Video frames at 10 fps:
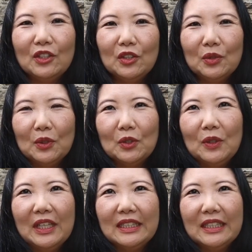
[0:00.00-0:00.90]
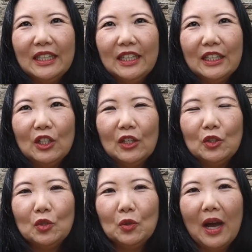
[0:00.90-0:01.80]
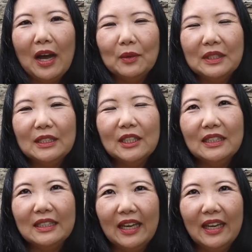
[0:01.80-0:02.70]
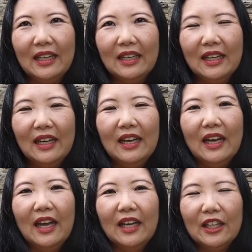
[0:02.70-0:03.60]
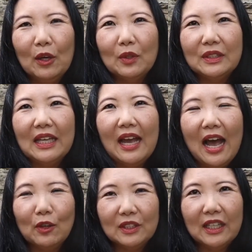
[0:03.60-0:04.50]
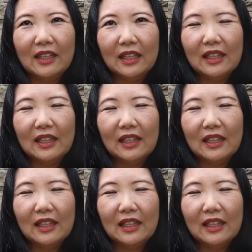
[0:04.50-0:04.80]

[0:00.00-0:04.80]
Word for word: she was only attending two hours a day and that was outside the